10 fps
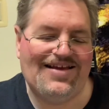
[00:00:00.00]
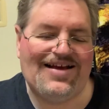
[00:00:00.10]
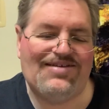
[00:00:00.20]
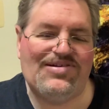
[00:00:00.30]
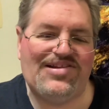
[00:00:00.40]

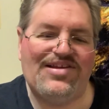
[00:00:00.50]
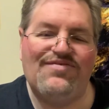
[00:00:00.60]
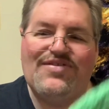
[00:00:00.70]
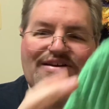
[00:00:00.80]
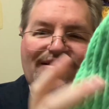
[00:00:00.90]
I
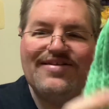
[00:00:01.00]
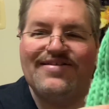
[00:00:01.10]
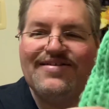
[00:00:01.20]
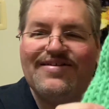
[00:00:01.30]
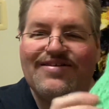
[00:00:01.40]
received
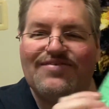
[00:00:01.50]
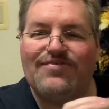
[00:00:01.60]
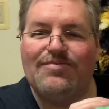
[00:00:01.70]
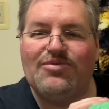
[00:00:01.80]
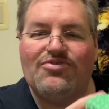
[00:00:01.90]

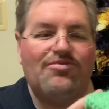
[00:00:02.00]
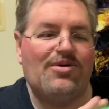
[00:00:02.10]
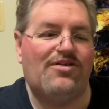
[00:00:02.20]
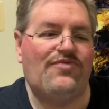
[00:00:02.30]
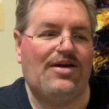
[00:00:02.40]
from the
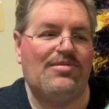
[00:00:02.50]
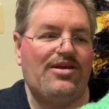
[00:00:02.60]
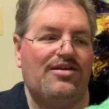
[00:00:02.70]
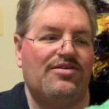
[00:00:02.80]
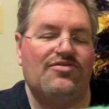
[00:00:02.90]
Dromar
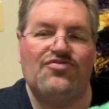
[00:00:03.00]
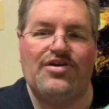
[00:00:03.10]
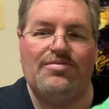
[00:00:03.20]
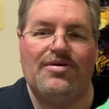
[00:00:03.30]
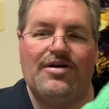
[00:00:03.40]
family.
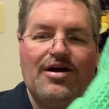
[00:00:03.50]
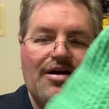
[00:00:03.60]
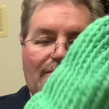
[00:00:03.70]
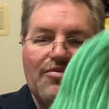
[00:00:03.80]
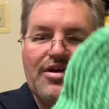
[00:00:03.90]
She,
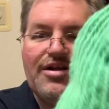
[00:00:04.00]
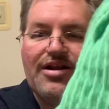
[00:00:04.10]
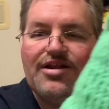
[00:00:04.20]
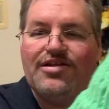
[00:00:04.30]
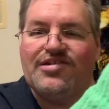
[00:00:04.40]
uh, Maria
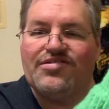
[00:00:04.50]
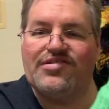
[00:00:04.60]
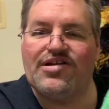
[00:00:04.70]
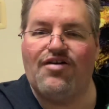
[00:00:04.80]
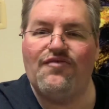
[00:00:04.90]
knitted this
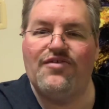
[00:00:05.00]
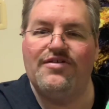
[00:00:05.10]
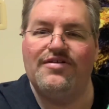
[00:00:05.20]
herself.